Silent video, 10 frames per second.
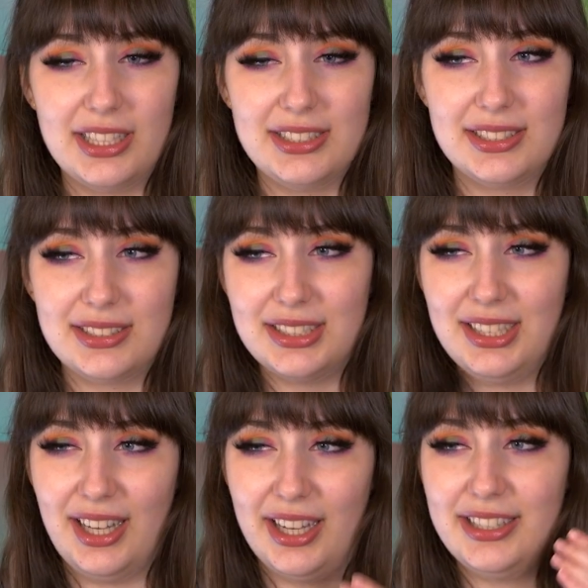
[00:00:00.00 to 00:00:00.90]
it's
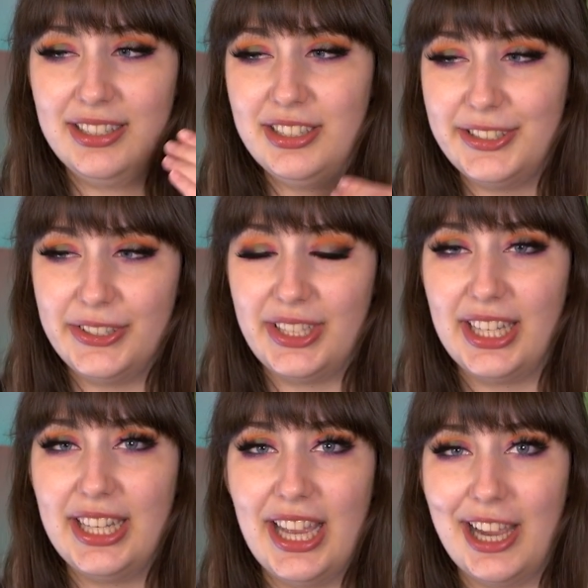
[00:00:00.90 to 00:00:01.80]
kind of
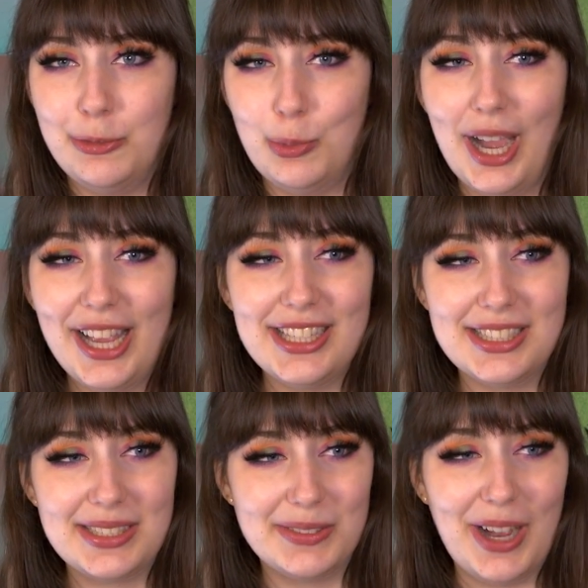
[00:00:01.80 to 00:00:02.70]
okay. Why
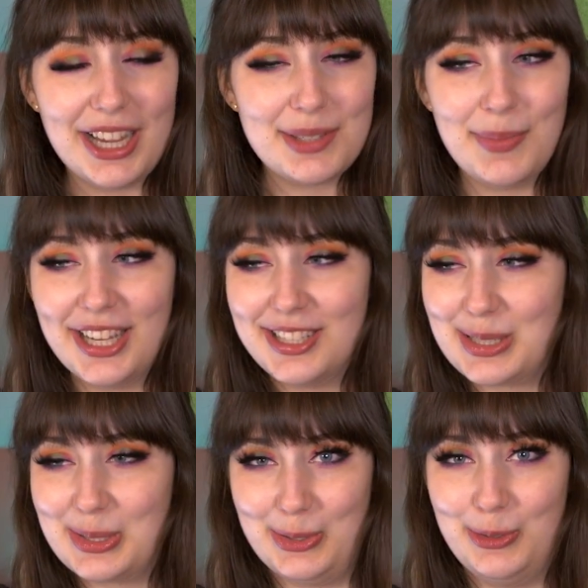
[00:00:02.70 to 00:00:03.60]
is mine
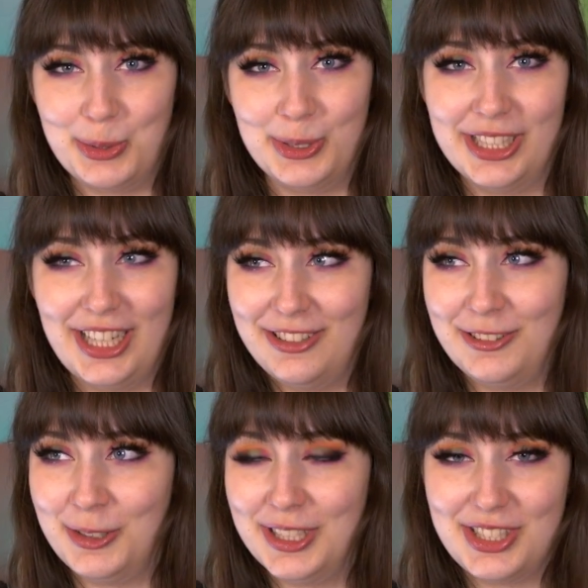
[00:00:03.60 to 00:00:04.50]
so crooked? I
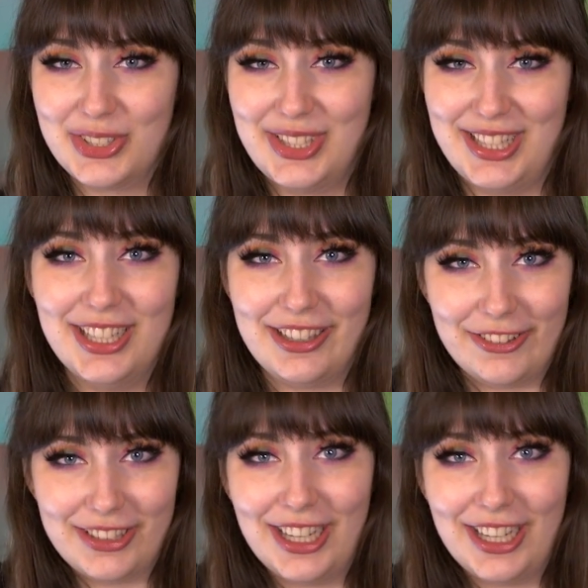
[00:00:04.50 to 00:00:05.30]
don't know. It just didn't look